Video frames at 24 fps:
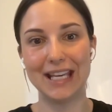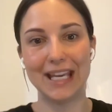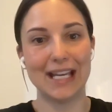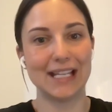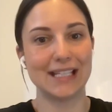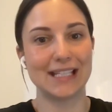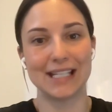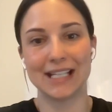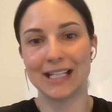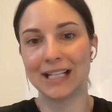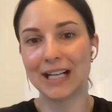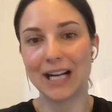
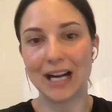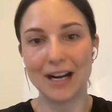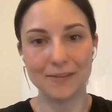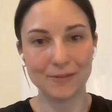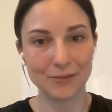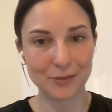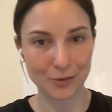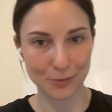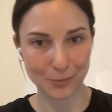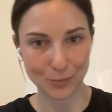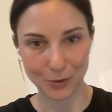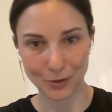gets
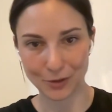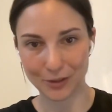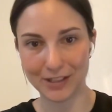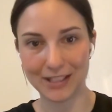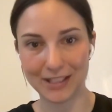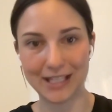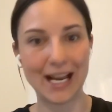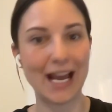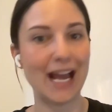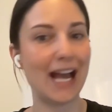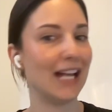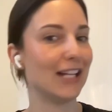uncomfortable
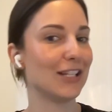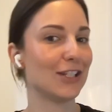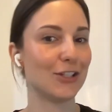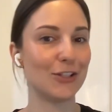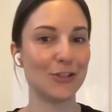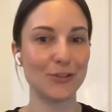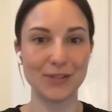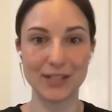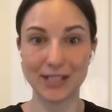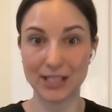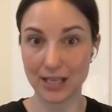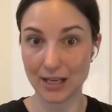and has
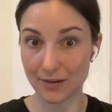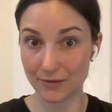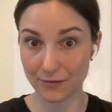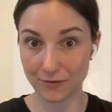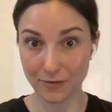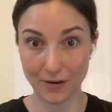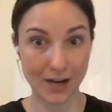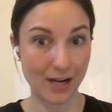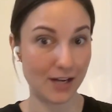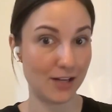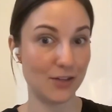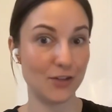to see a
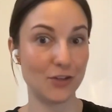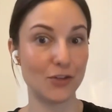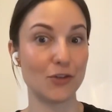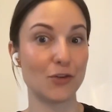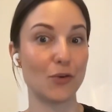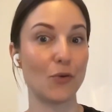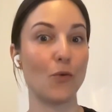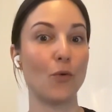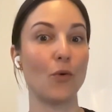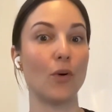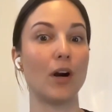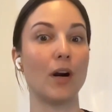friend
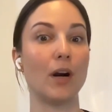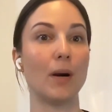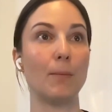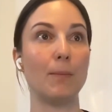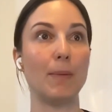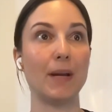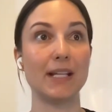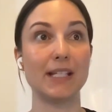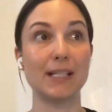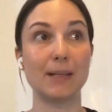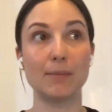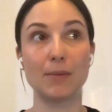
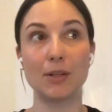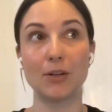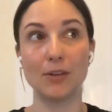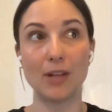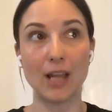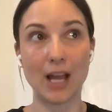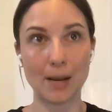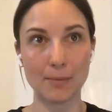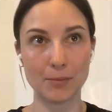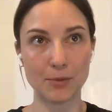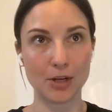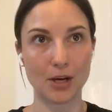or picks up their
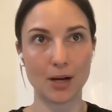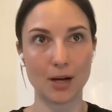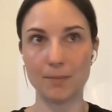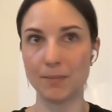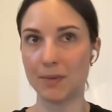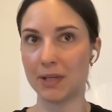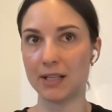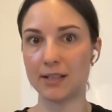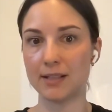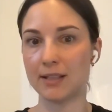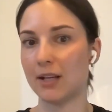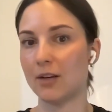laptop
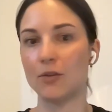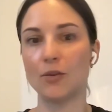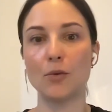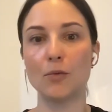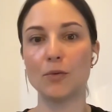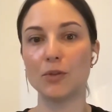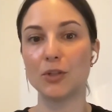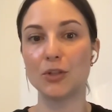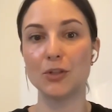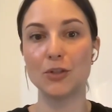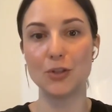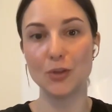because they don't
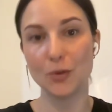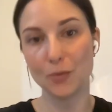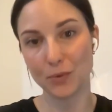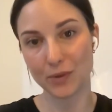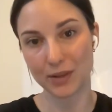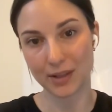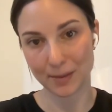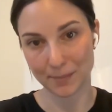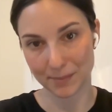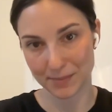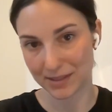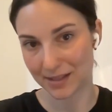know what to do
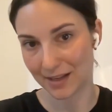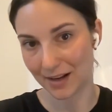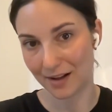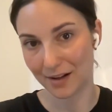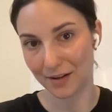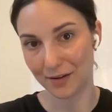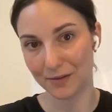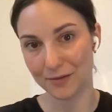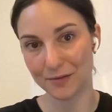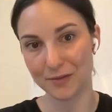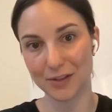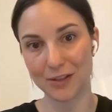with
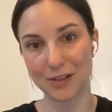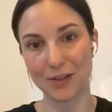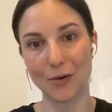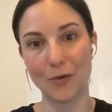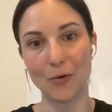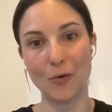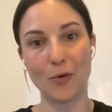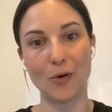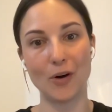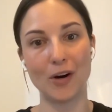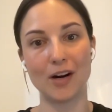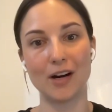themselves,
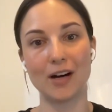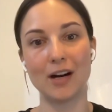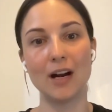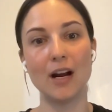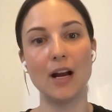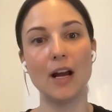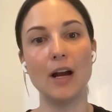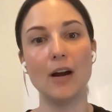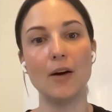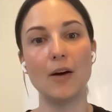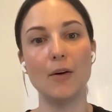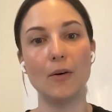or
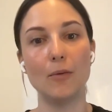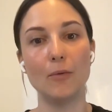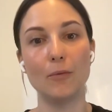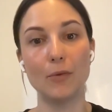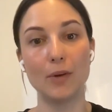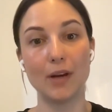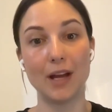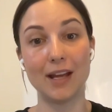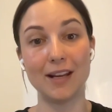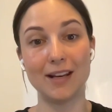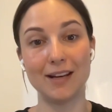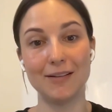
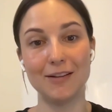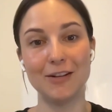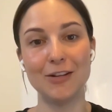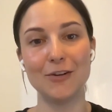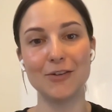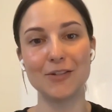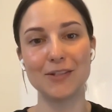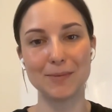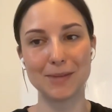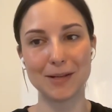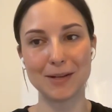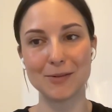and
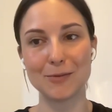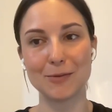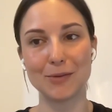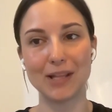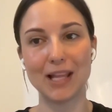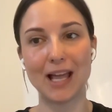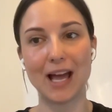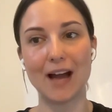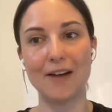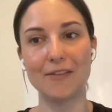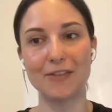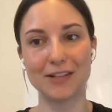sometimes we
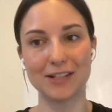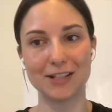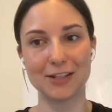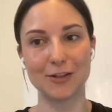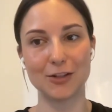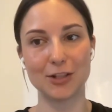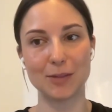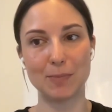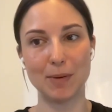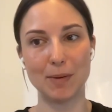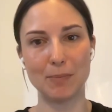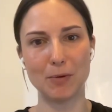laugh because
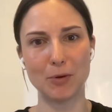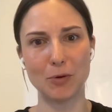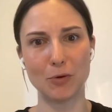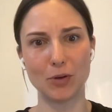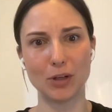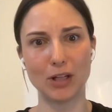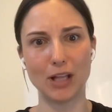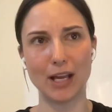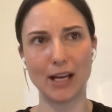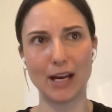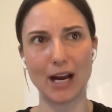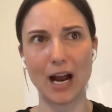there's people
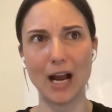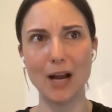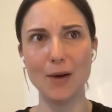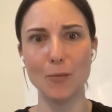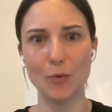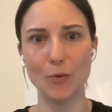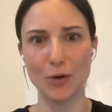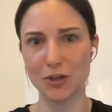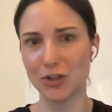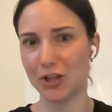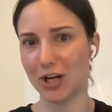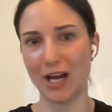who are like, I
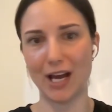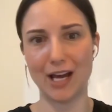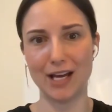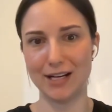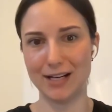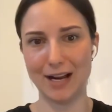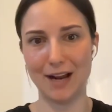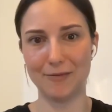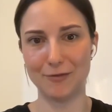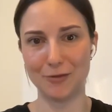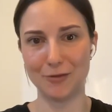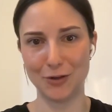wish I had
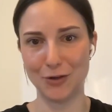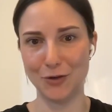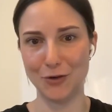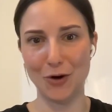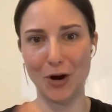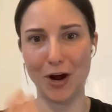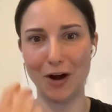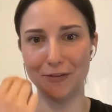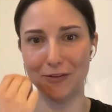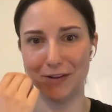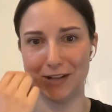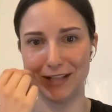an
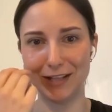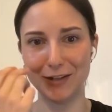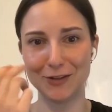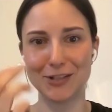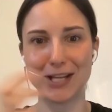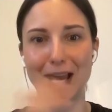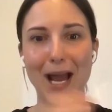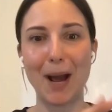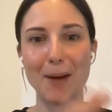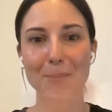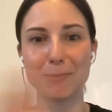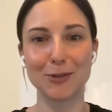afternoon off. Like
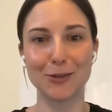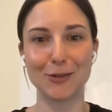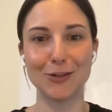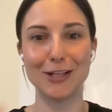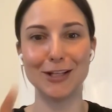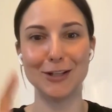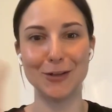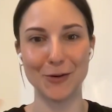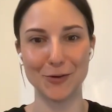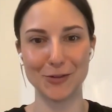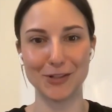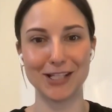there's
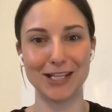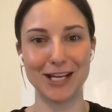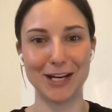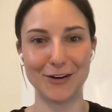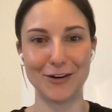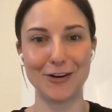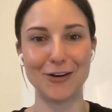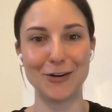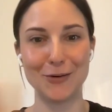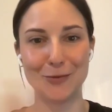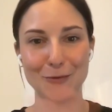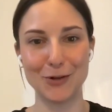absolutely no
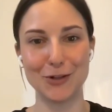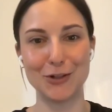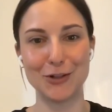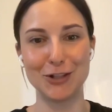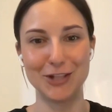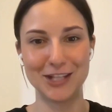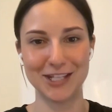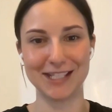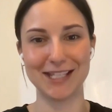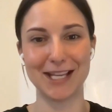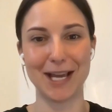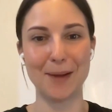scenario in
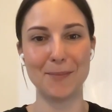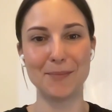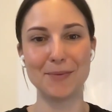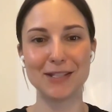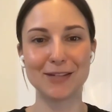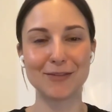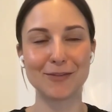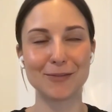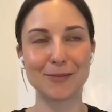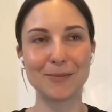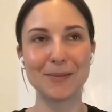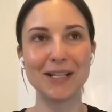which this
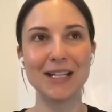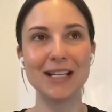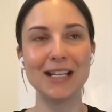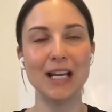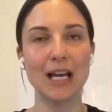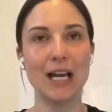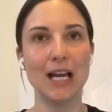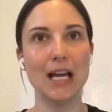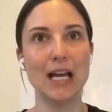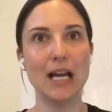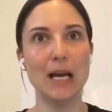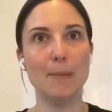happens for me,
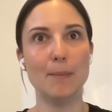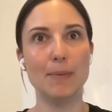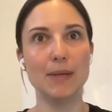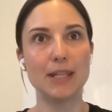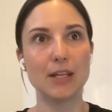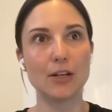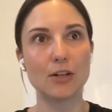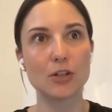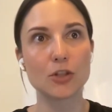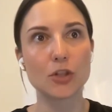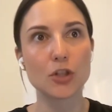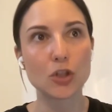
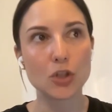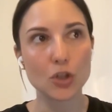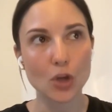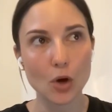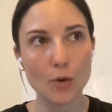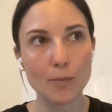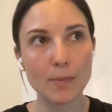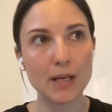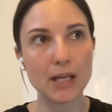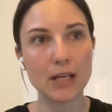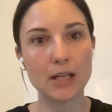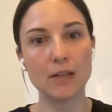but there are
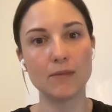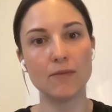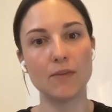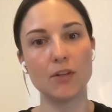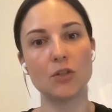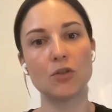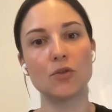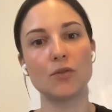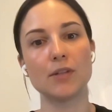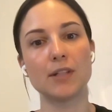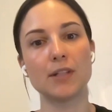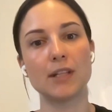so many
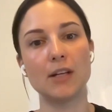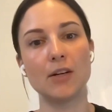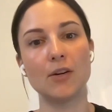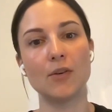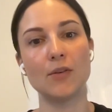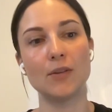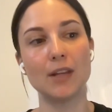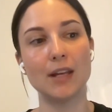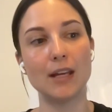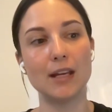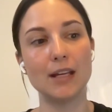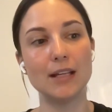individuals I
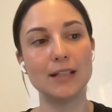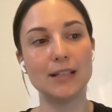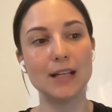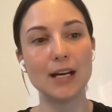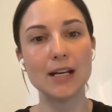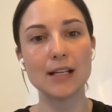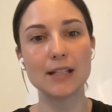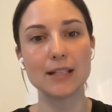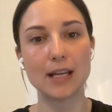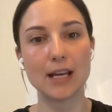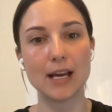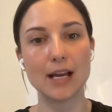know that it
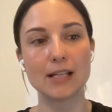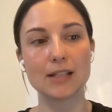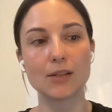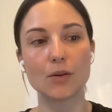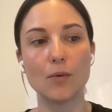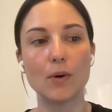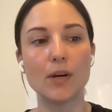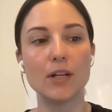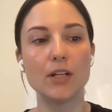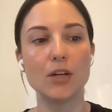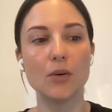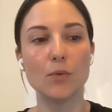does. I
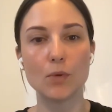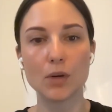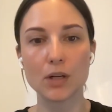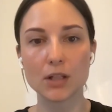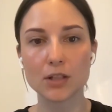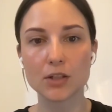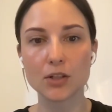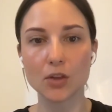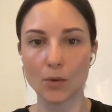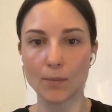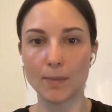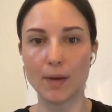ask, why do you
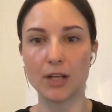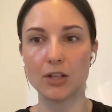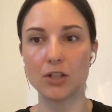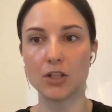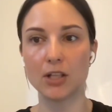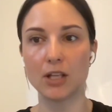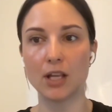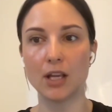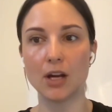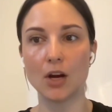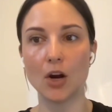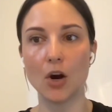work so much?
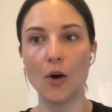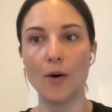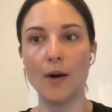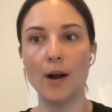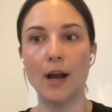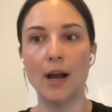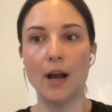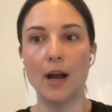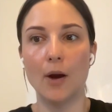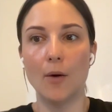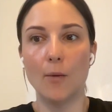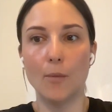And they go,
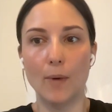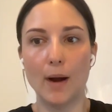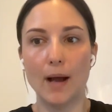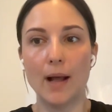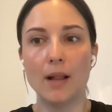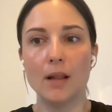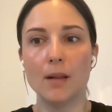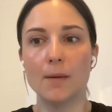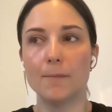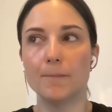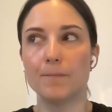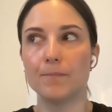
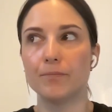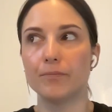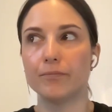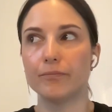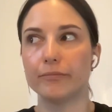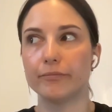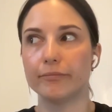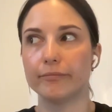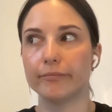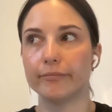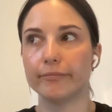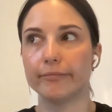well,
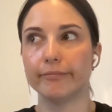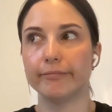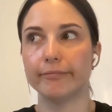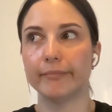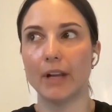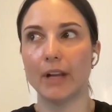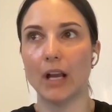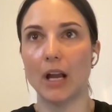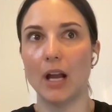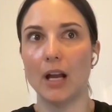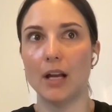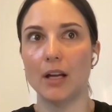
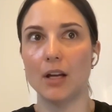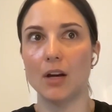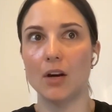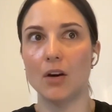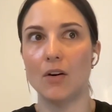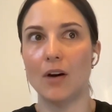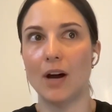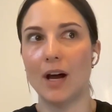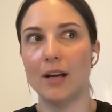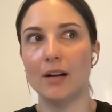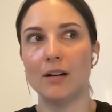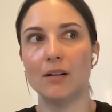I
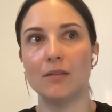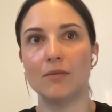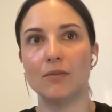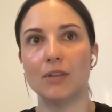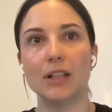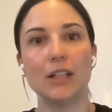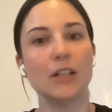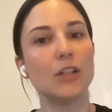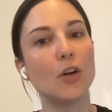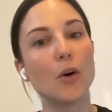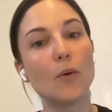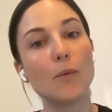don't
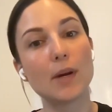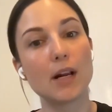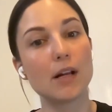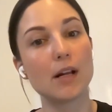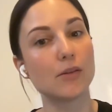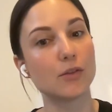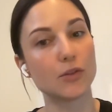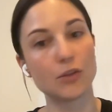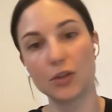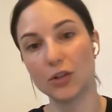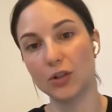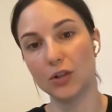really know what
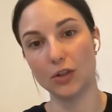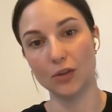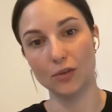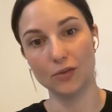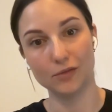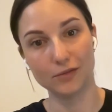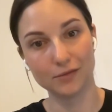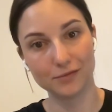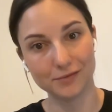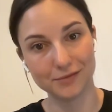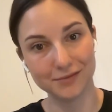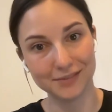else to
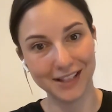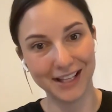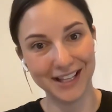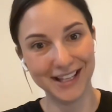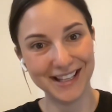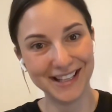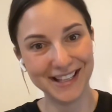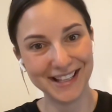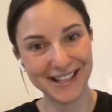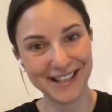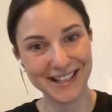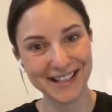do.
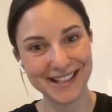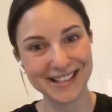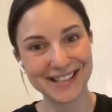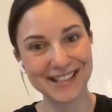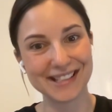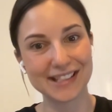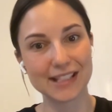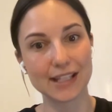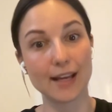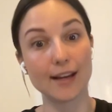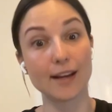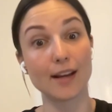And
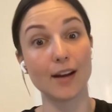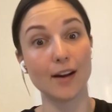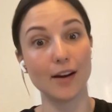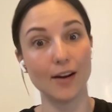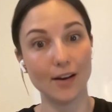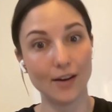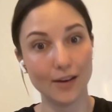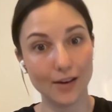it's like,